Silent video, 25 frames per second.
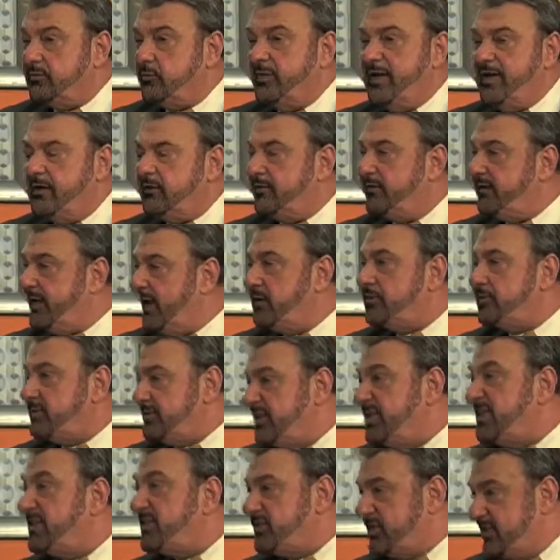we don't, they don't
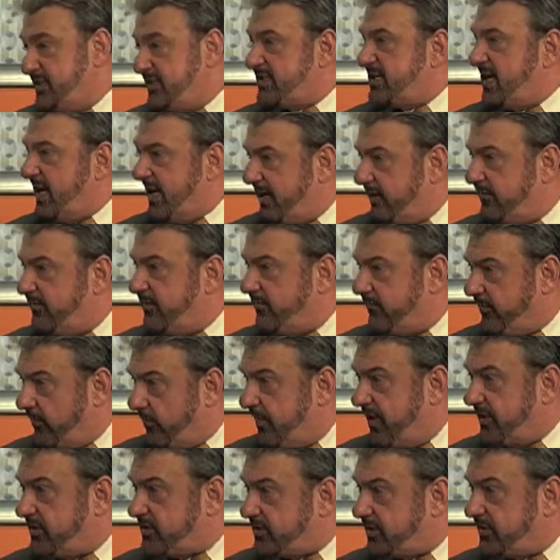teach this kind of
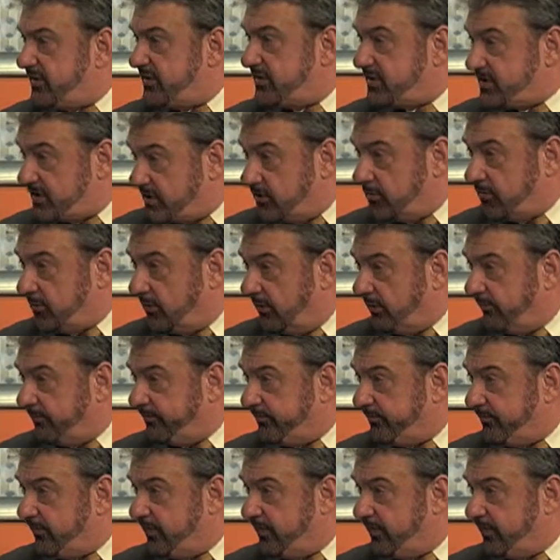information in school.